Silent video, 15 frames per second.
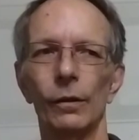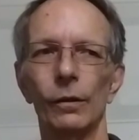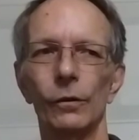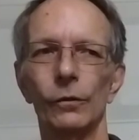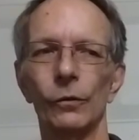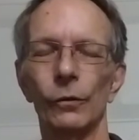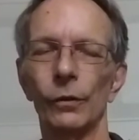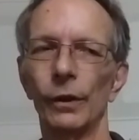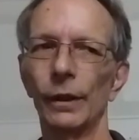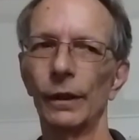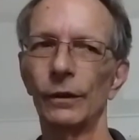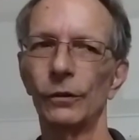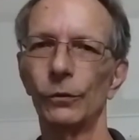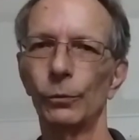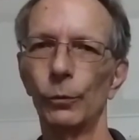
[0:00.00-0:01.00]
So
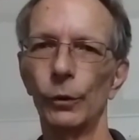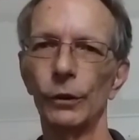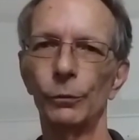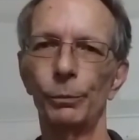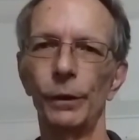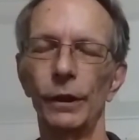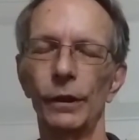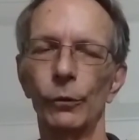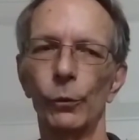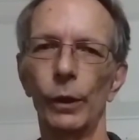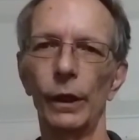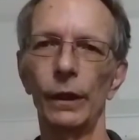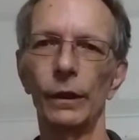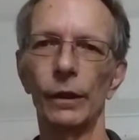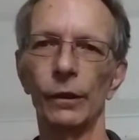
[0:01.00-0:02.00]
that's what's being
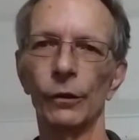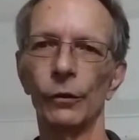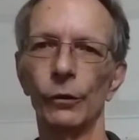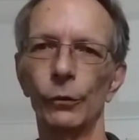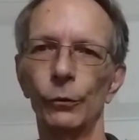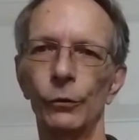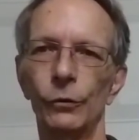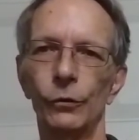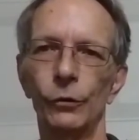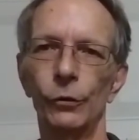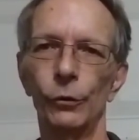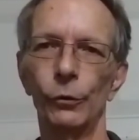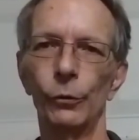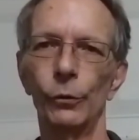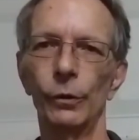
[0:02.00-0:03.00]
weighed, are those
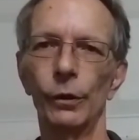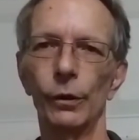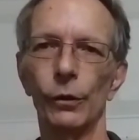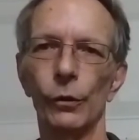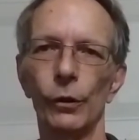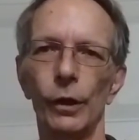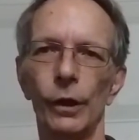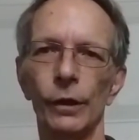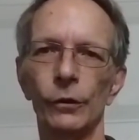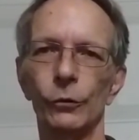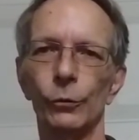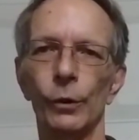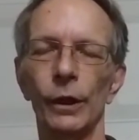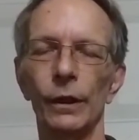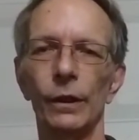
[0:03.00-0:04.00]
two thoughts
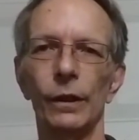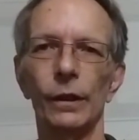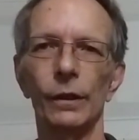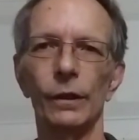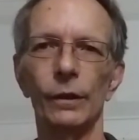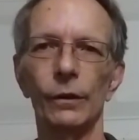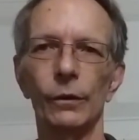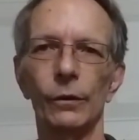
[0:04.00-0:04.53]
right there.